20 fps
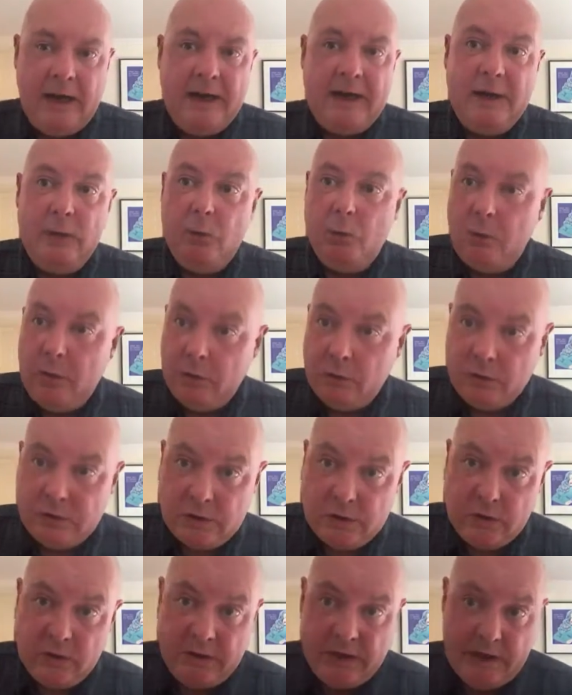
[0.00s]
it will
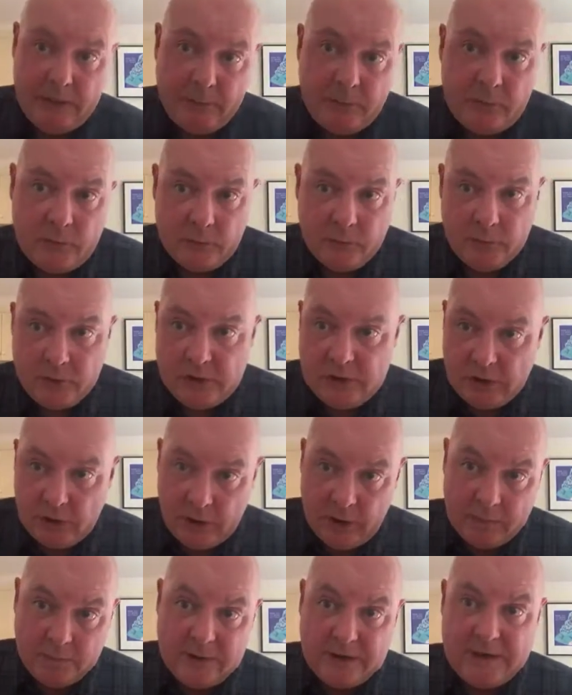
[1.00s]
turn up from
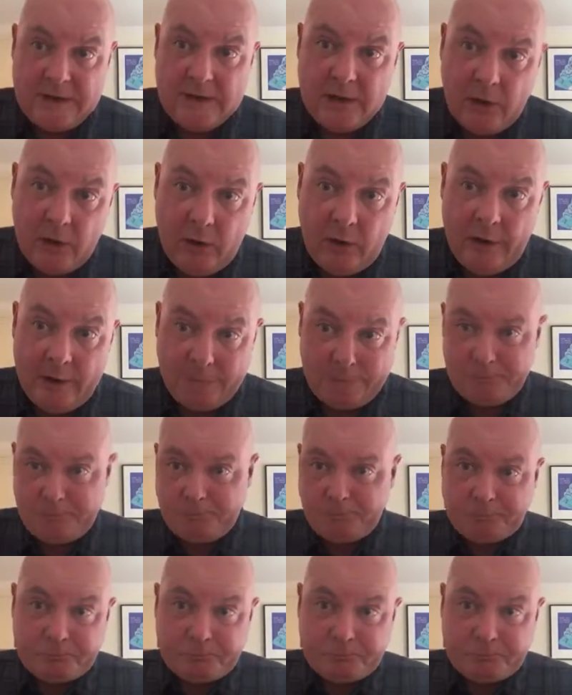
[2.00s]
time to time,